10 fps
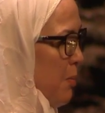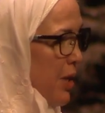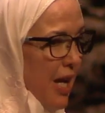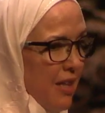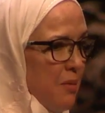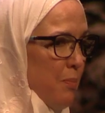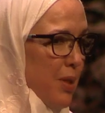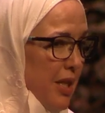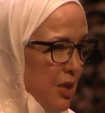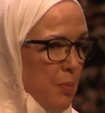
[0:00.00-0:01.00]
But I hadn't
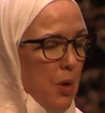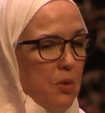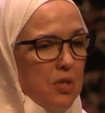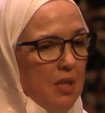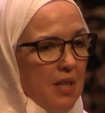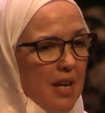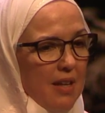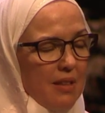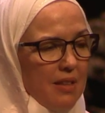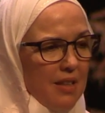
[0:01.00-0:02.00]
been exposed to
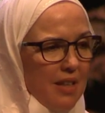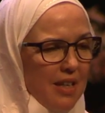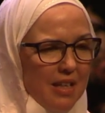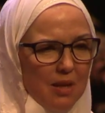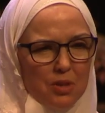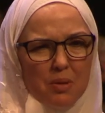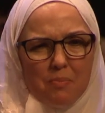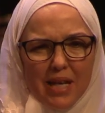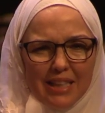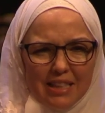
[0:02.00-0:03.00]
that. And I was
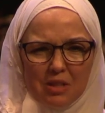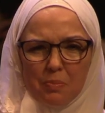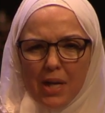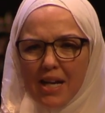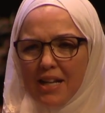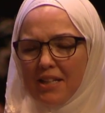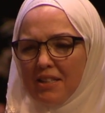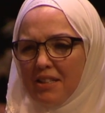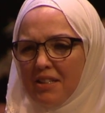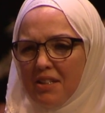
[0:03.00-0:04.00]
amazed
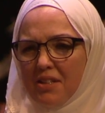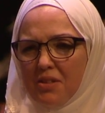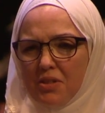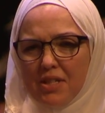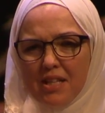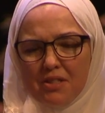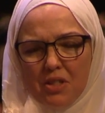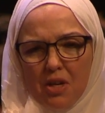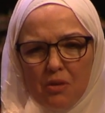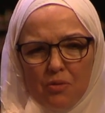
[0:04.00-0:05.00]
by their sense
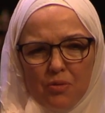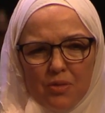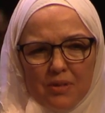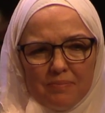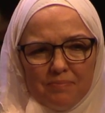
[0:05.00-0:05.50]
of